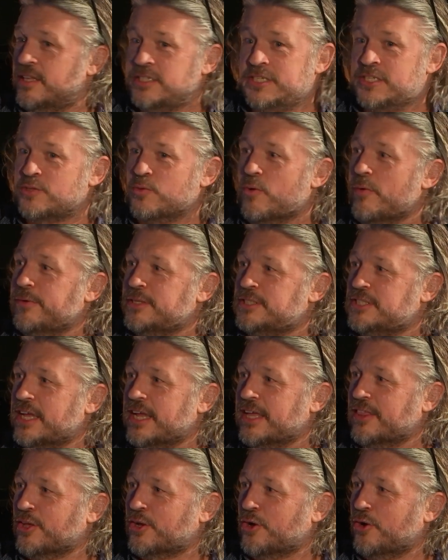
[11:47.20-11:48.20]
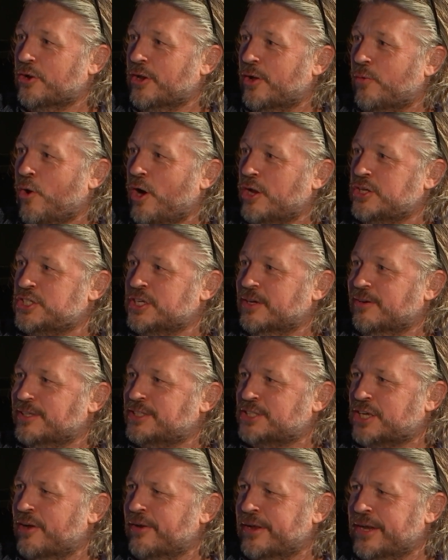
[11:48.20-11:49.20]
and there's just a woman sitting in the corner watching
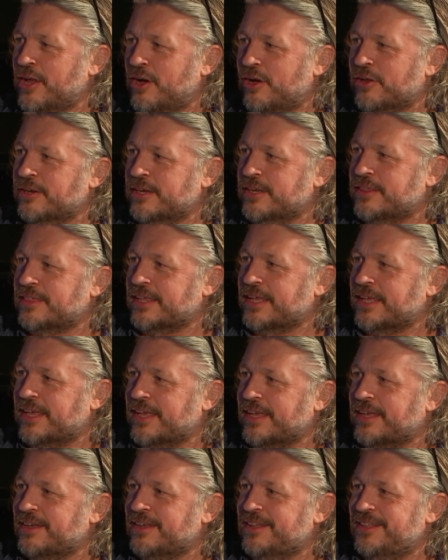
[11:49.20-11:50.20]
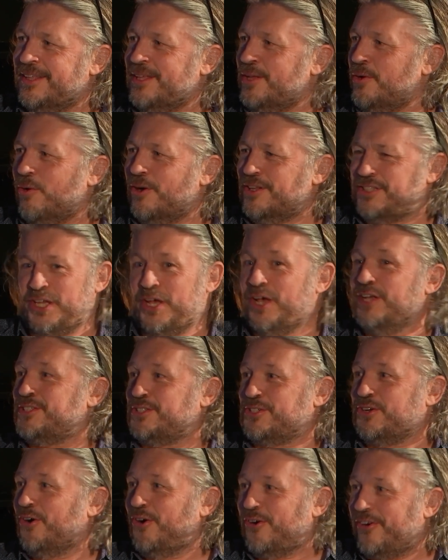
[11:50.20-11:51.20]
what's going on, thinking, what's her
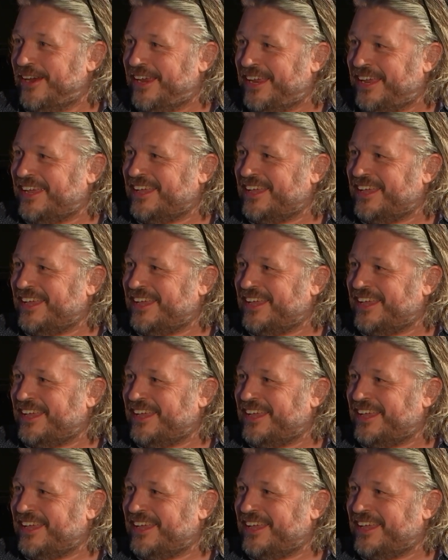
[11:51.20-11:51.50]
story?